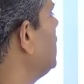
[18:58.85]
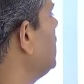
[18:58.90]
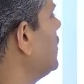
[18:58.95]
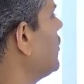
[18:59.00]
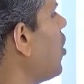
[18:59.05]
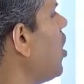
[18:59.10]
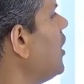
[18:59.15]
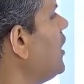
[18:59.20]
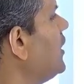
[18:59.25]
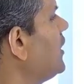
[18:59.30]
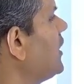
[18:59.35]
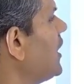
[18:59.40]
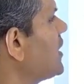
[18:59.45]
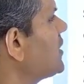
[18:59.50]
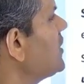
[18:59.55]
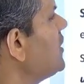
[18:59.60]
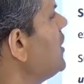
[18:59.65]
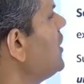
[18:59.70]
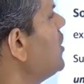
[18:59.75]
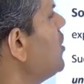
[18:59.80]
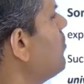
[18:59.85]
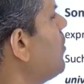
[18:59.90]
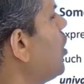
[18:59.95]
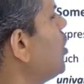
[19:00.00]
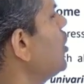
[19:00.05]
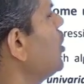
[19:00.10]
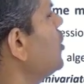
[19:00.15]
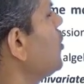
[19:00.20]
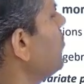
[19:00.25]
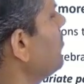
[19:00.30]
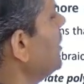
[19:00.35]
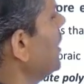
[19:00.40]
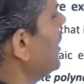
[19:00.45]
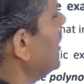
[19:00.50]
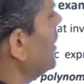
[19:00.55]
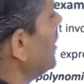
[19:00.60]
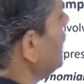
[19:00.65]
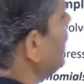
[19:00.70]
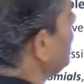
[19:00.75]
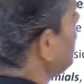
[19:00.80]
call it as a polynomial. You